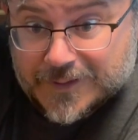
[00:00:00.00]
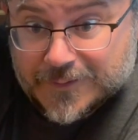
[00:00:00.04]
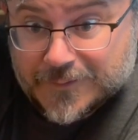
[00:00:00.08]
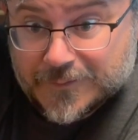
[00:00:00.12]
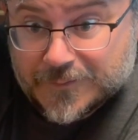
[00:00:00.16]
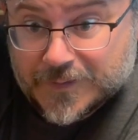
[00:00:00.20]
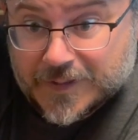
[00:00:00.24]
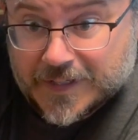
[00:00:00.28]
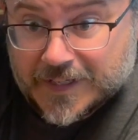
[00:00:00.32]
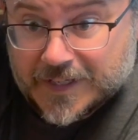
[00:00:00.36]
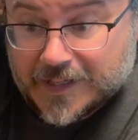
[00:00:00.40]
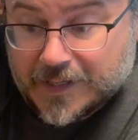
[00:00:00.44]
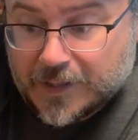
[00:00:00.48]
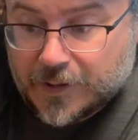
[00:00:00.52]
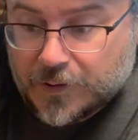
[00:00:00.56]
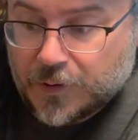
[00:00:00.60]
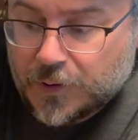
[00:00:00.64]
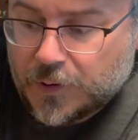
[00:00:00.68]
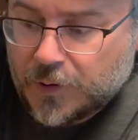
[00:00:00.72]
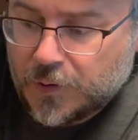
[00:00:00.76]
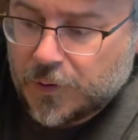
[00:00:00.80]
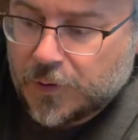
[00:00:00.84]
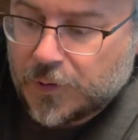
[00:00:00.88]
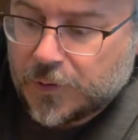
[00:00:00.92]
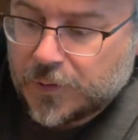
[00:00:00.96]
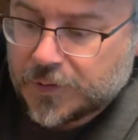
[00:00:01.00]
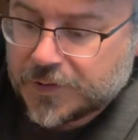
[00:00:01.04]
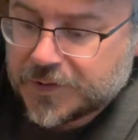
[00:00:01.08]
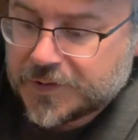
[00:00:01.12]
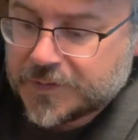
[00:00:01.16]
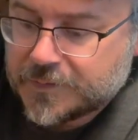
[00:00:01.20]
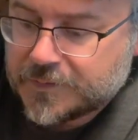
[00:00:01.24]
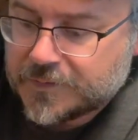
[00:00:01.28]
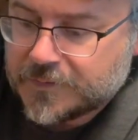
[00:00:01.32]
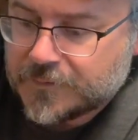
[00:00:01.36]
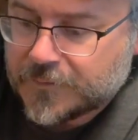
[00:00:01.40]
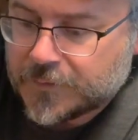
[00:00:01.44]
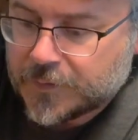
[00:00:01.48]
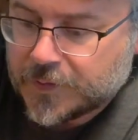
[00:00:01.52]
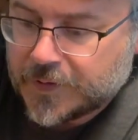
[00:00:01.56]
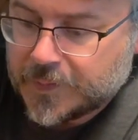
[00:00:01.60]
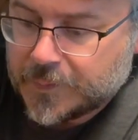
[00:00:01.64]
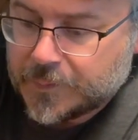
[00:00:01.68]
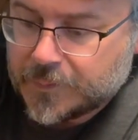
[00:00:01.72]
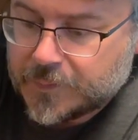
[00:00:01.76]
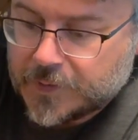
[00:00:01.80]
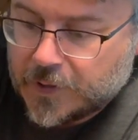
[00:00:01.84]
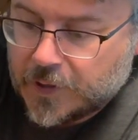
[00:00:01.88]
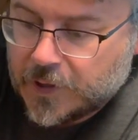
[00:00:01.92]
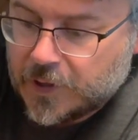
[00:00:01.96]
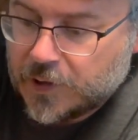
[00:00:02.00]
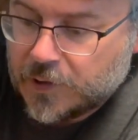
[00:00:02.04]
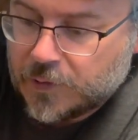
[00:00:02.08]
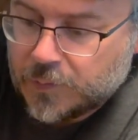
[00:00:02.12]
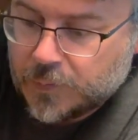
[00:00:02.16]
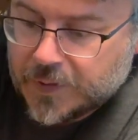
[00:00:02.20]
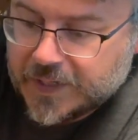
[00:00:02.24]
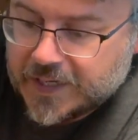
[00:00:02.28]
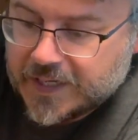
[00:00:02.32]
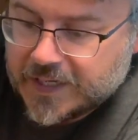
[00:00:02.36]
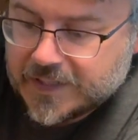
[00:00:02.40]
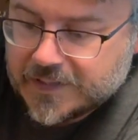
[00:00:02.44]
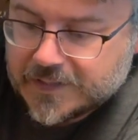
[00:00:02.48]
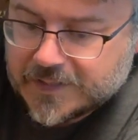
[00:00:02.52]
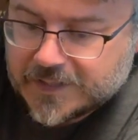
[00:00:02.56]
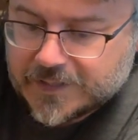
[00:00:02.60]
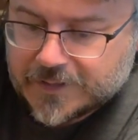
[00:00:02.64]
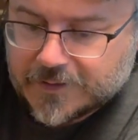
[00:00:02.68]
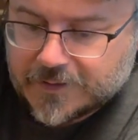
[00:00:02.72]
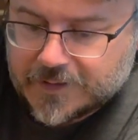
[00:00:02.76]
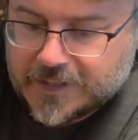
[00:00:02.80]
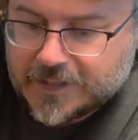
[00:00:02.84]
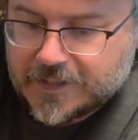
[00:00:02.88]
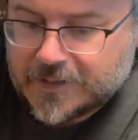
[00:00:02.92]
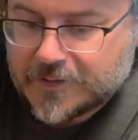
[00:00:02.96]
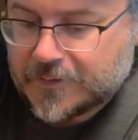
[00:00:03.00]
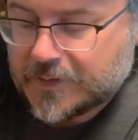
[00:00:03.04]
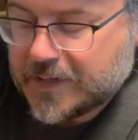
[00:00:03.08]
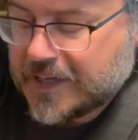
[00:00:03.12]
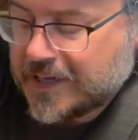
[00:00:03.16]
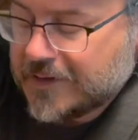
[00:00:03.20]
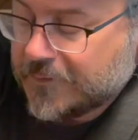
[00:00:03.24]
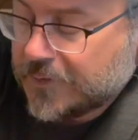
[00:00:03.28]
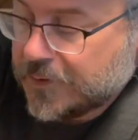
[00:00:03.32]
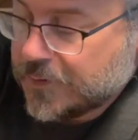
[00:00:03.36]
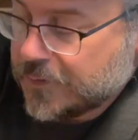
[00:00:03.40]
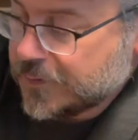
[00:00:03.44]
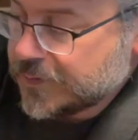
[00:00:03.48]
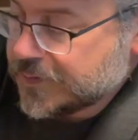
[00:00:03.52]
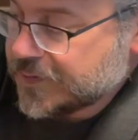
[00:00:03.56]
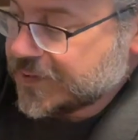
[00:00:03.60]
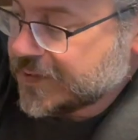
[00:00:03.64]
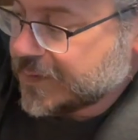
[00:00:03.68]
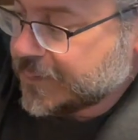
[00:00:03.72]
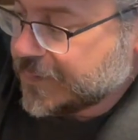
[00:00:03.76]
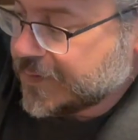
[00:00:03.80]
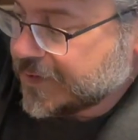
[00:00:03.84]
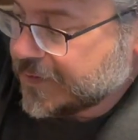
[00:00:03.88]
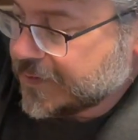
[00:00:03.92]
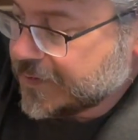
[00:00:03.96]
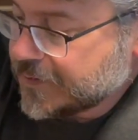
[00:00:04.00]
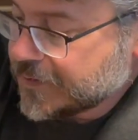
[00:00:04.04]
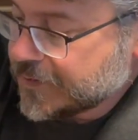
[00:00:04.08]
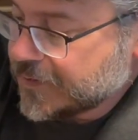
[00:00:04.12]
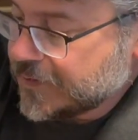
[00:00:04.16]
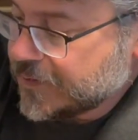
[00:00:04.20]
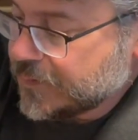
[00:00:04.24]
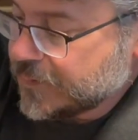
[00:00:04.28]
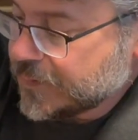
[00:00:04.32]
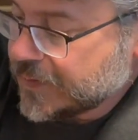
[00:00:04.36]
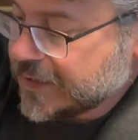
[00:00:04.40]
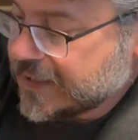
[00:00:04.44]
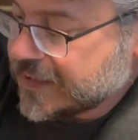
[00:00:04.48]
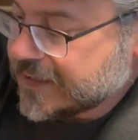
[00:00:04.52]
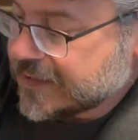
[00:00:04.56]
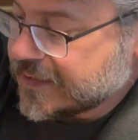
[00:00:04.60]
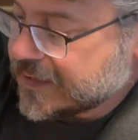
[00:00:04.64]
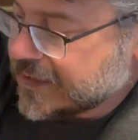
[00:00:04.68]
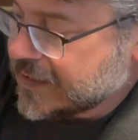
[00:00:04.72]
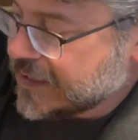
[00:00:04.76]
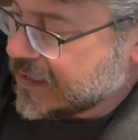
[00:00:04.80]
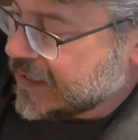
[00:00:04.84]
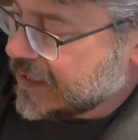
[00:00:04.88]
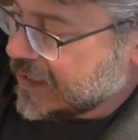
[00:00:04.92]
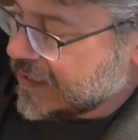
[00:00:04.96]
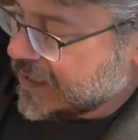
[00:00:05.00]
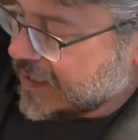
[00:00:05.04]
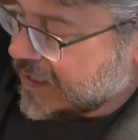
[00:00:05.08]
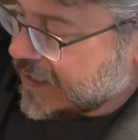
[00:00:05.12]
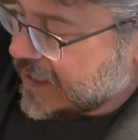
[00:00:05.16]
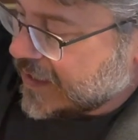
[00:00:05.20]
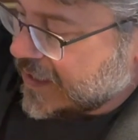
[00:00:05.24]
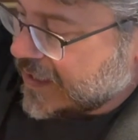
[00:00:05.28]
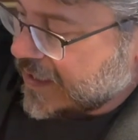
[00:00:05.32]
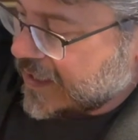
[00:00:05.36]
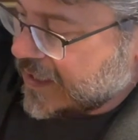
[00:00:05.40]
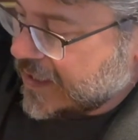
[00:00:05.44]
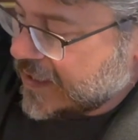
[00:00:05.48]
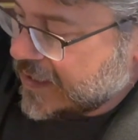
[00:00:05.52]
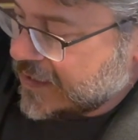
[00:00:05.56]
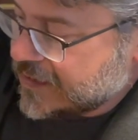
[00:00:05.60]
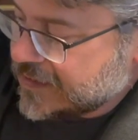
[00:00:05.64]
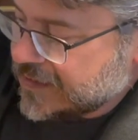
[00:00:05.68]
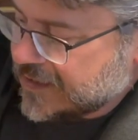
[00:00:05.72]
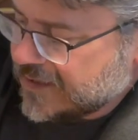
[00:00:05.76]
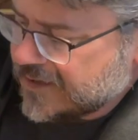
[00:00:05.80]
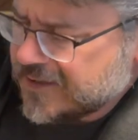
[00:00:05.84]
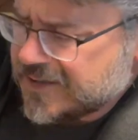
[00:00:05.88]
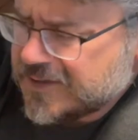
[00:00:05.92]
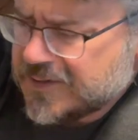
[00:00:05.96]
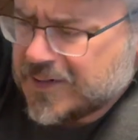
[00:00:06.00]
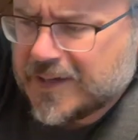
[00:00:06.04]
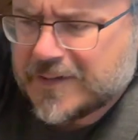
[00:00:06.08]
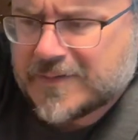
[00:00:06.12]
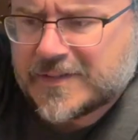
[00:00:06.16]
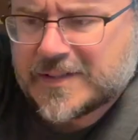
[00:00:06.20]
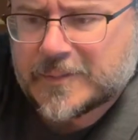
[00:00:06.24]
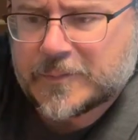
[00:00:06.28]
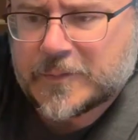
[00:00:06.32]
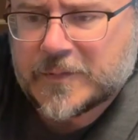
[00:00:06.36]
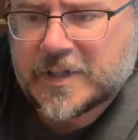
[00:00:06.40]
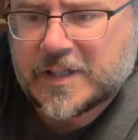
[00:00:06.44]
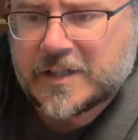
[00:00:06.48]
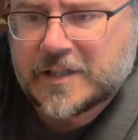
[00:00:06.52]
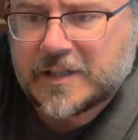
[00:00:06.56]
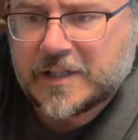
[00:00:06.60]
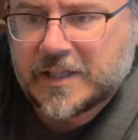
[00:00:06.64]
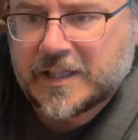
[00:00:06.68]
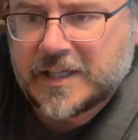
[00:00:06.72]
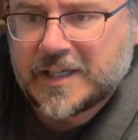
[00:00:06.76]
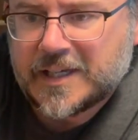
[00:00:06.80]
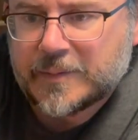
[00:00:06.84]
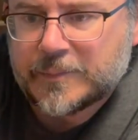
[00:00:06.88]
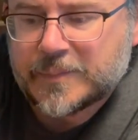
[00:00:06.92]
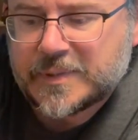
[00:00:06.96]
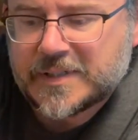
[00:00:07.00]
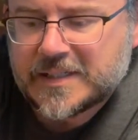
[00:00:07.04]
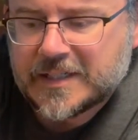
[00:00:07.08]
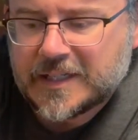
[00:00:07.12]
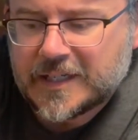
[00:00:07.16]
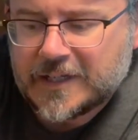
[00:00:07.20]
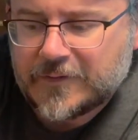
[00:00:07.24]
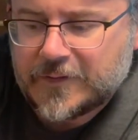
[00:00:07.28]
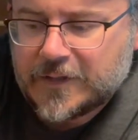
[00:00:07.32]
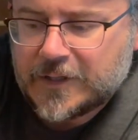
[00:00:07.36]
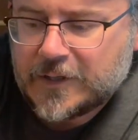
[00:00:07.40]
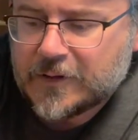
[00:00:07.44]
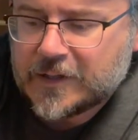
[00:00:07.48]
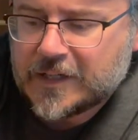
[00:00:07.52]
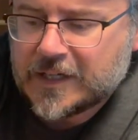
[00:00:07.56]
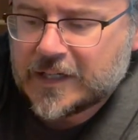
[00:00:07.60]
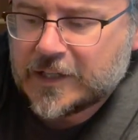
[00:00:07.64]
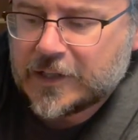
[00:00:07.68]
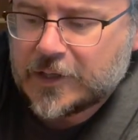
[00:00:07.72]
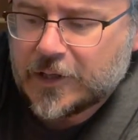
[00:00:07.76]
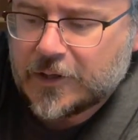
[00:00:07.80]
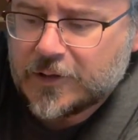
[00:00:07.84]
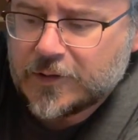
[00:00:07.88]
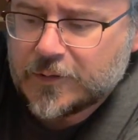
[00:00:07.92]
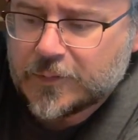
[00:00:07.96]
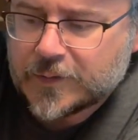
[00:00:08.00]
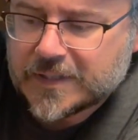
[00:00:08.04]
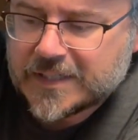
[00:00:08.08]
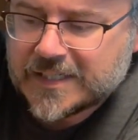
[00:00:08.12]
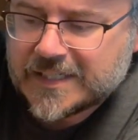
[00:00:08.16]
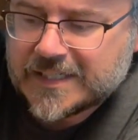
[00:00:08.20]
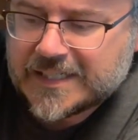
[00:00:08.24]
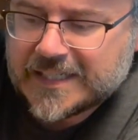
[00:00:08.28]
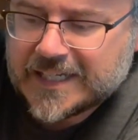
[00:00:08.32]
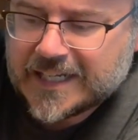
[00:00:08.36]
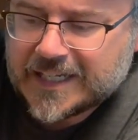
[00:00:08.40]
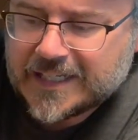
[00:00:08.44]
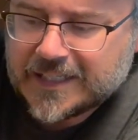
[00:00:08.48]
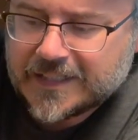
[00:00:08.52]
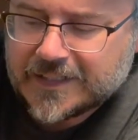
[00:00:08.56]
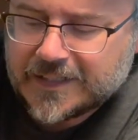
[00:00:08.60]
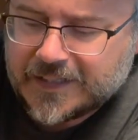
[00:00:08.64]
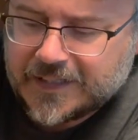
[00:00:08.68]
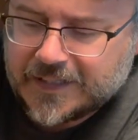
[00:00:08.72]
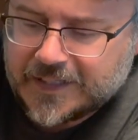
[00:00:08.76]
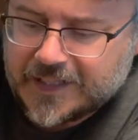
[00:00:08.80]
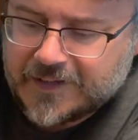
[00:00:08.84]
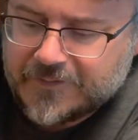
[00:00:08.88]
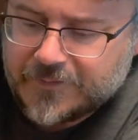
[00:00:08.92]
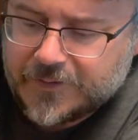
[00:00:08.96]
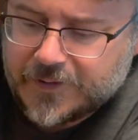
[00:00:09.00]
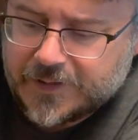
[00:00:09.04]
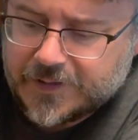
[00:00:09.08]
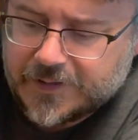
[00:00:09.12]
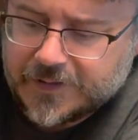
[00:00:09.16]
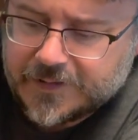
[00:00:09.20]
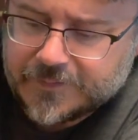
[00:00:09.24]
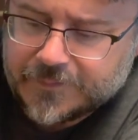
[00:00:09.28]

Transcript: a hole for the hallways, so that you don't have holes in the middle of your hallways. And I also have some clips. You can go to a second level,